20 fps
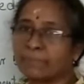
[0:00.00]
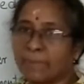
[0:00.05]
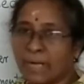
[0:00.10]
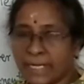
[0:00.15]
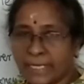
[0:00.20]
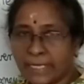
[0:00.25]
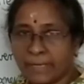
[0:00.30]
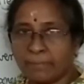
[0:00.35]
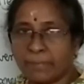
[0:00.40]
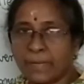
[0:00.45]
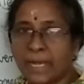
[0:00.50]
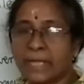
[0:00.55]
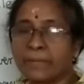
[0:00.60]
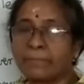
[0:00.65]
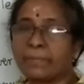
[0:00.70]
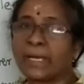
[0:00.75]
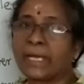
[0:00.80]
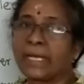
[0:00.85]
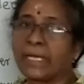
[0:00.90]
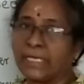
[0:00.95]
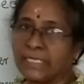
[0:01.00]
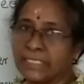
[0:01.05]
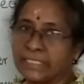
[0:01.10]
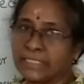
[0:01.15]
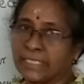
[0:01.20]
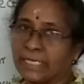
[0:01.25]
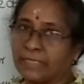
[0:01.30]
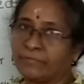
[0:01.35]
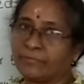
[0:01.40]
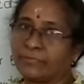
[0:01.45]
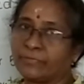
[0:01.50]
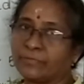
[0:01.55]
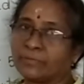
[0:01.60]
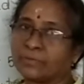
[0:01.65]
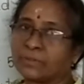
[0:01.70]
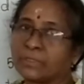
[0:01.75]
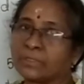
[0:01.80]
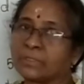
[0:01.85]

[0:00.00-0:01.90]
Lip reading: multiplied by itself